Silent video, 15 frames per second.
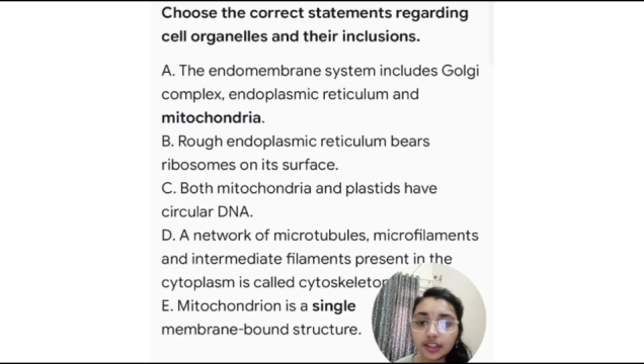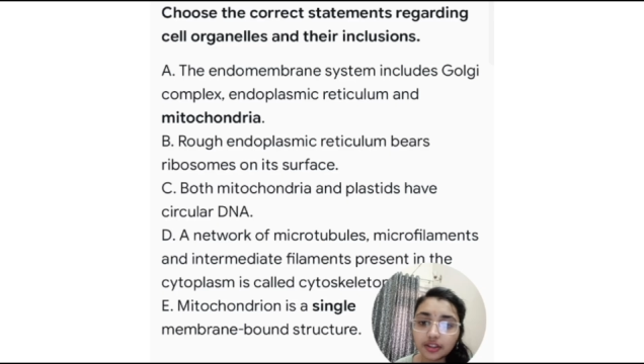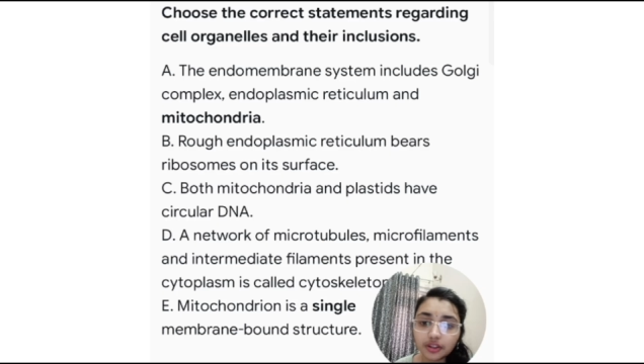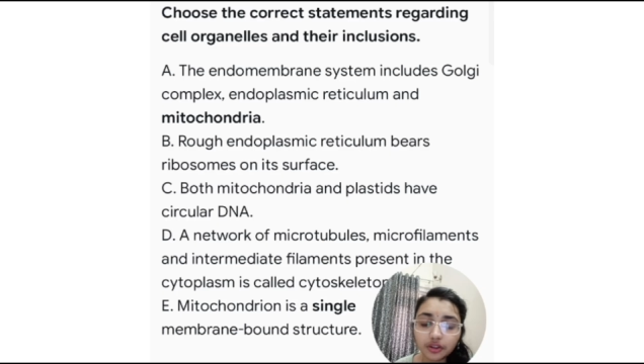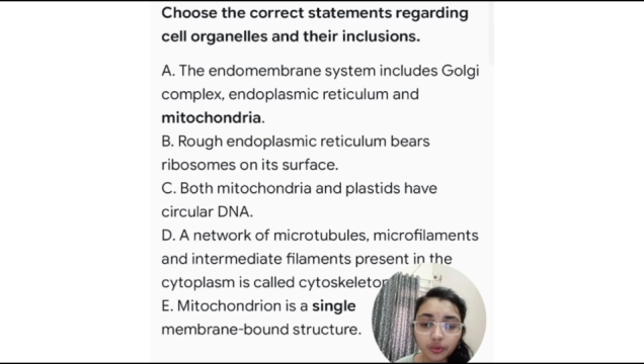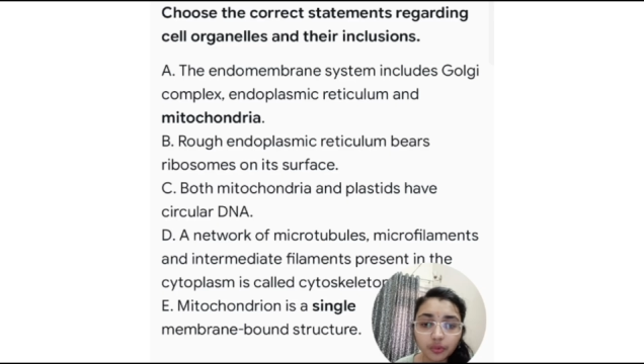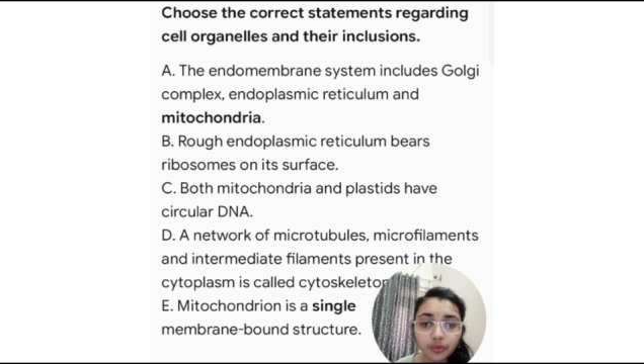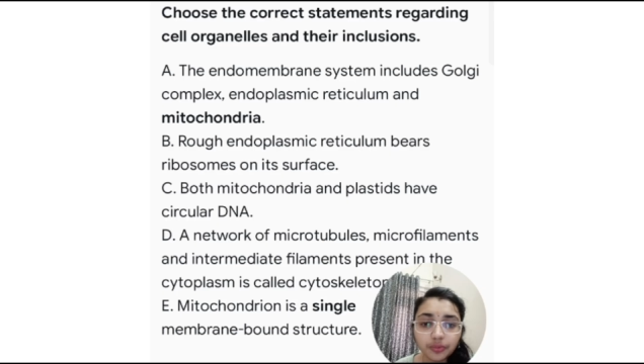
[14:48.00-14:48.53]

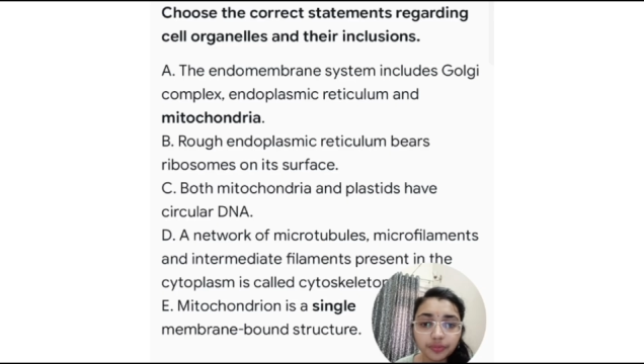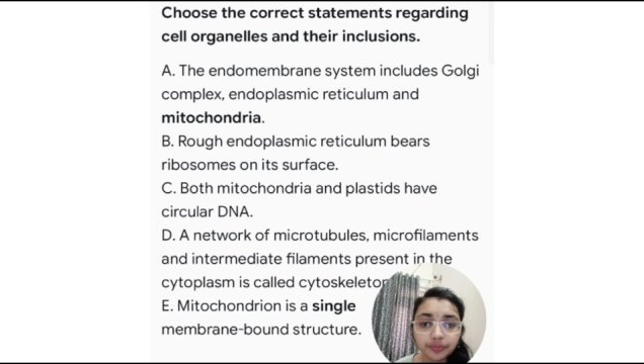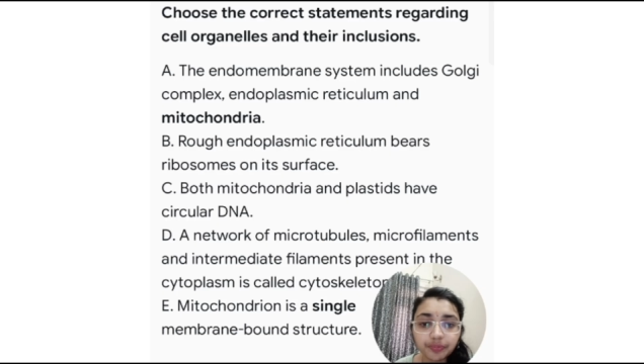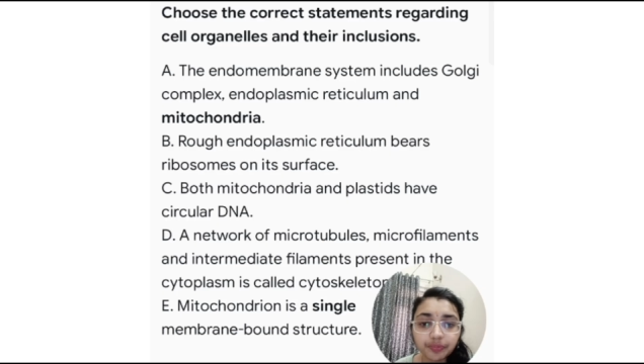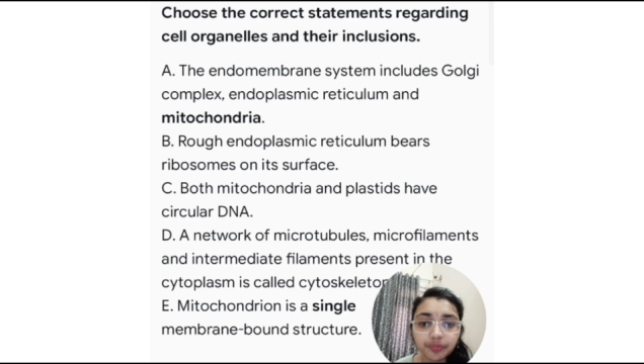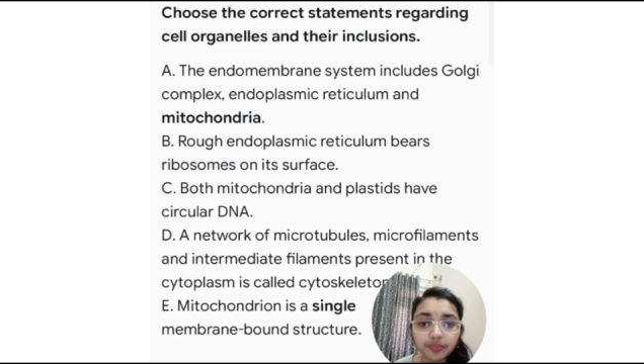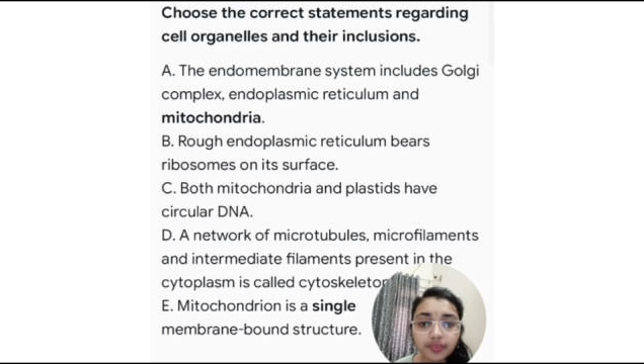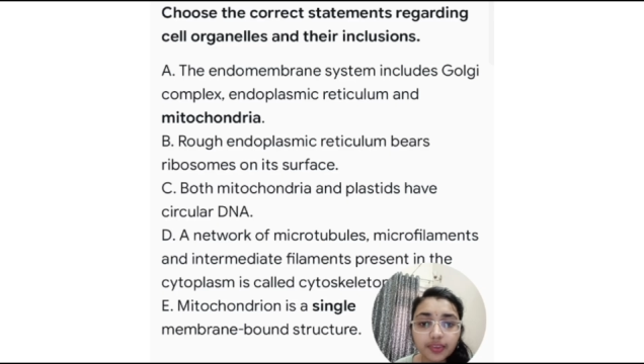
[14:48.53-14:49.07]
True.
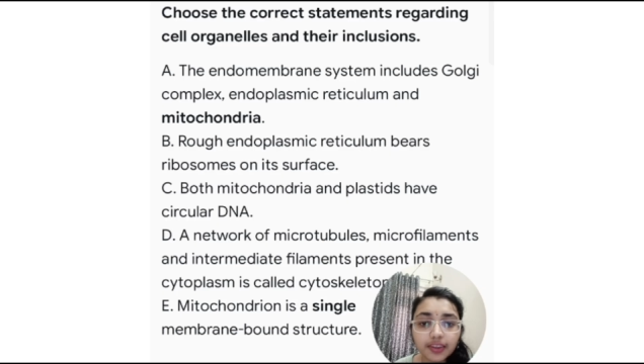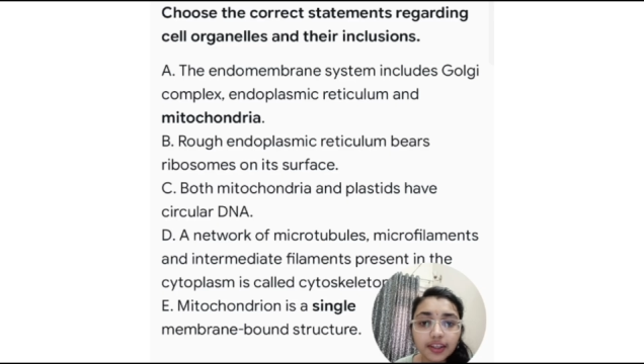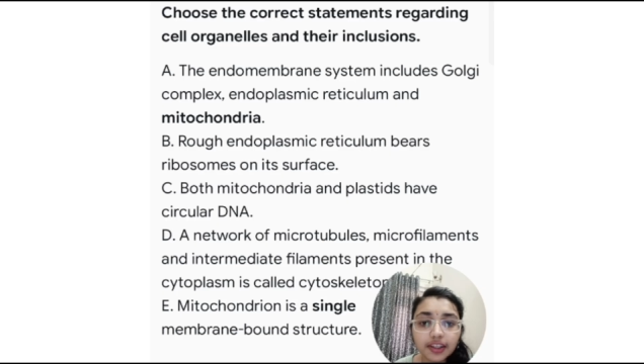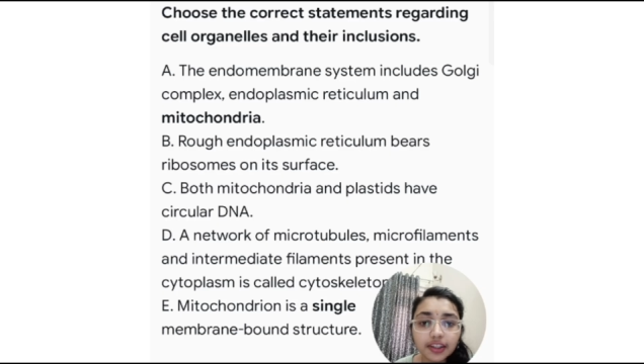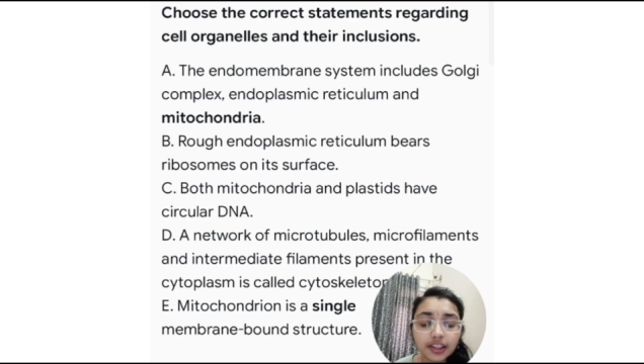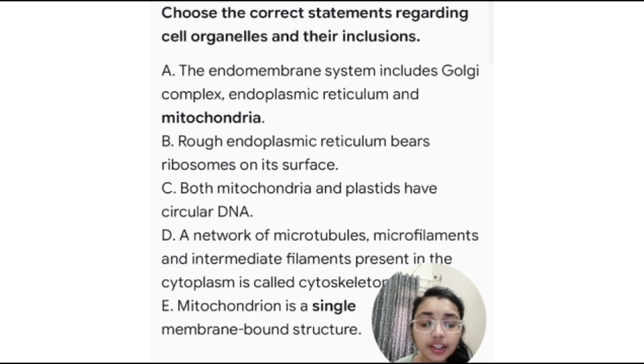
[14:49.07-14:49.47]
D,